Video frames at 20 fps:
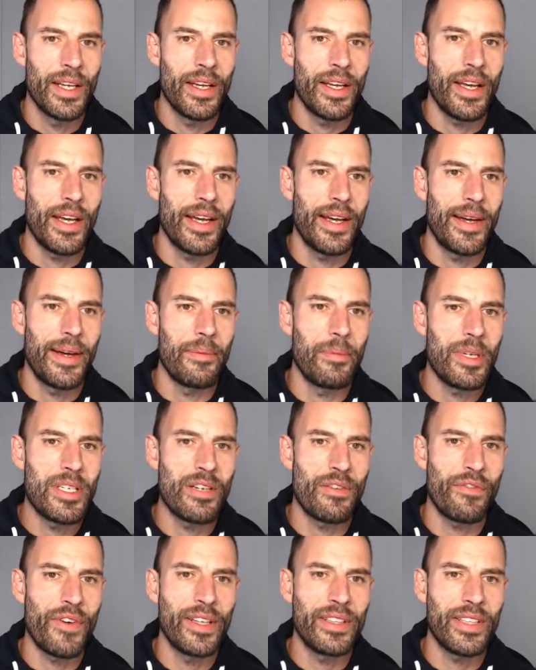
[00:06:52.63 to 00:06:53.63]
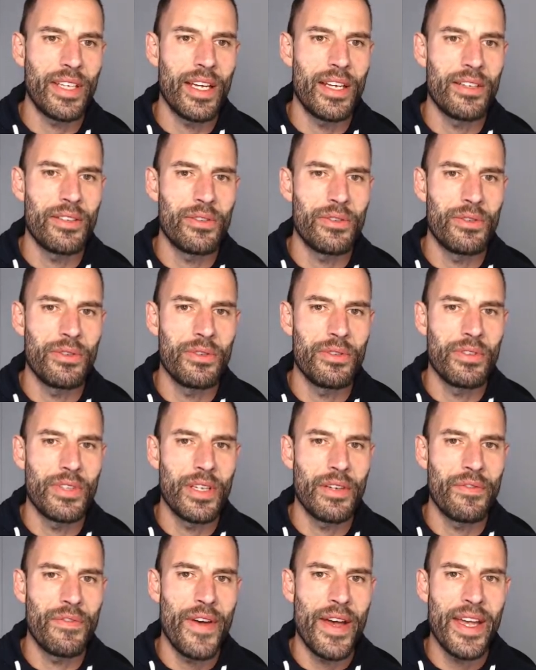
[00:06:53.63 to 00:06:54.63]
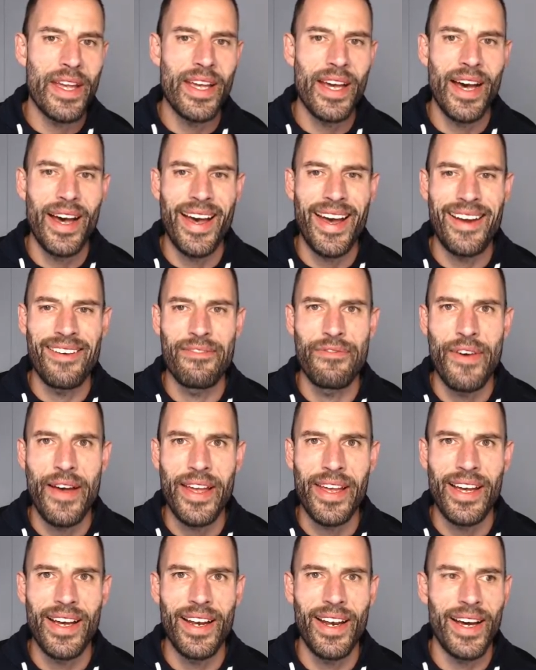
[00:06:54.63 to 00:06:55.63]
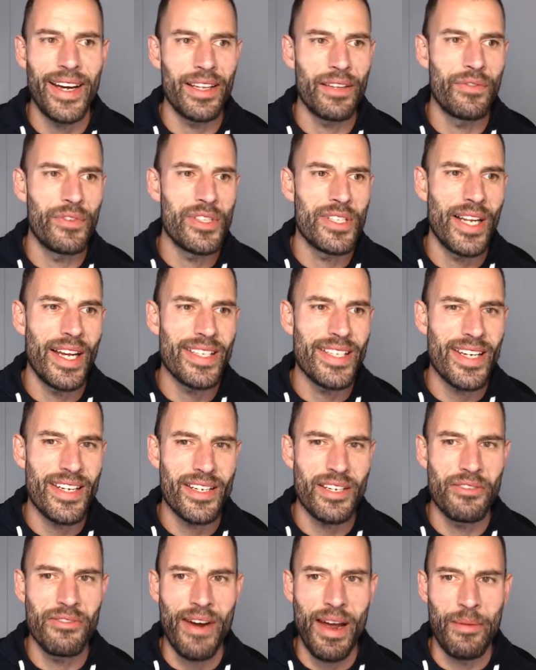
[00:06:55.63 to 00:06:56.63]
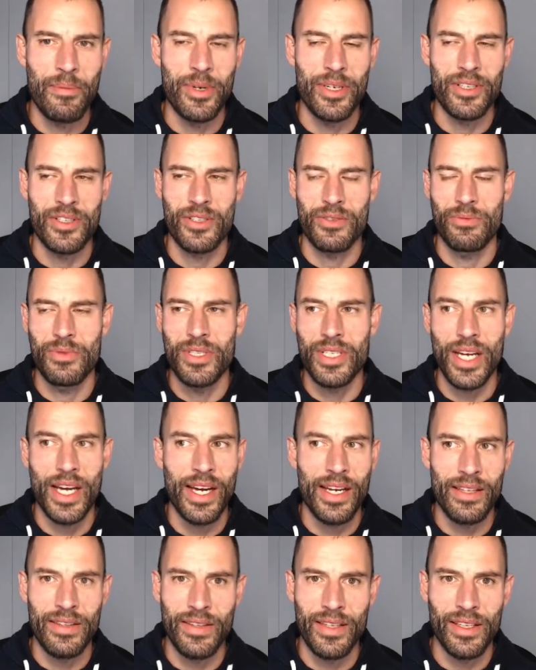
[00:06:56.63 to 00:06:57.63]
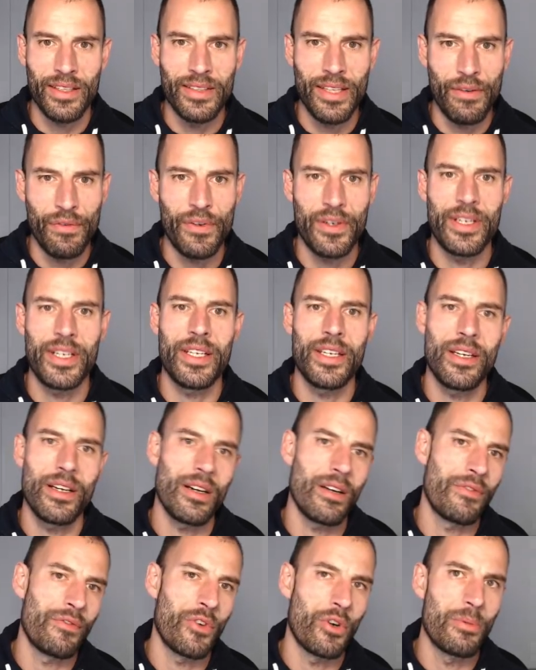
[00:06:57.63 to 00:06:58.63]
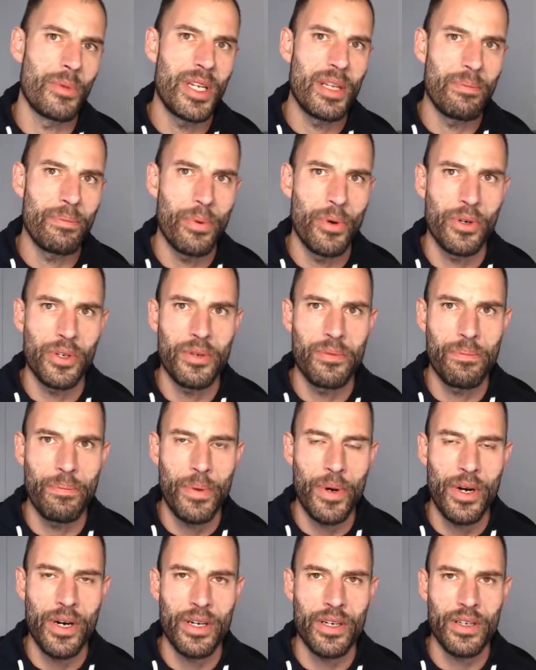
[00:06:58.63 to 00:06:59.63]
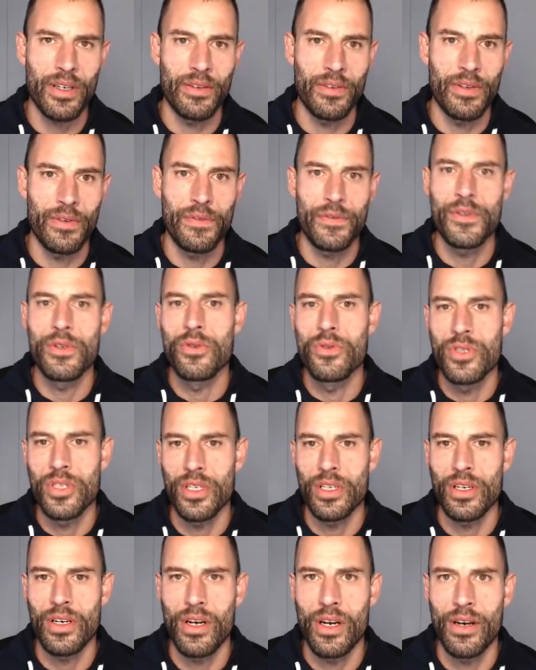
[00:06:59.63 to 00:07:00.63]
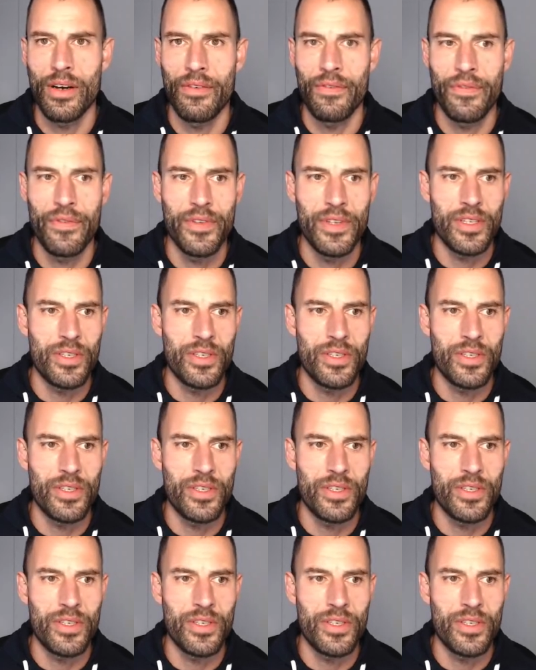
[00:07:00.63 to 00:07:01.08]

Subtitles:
It's a front end to the Vega and Vega Lite visualization grammars, which I think definitely form an important part of the future of this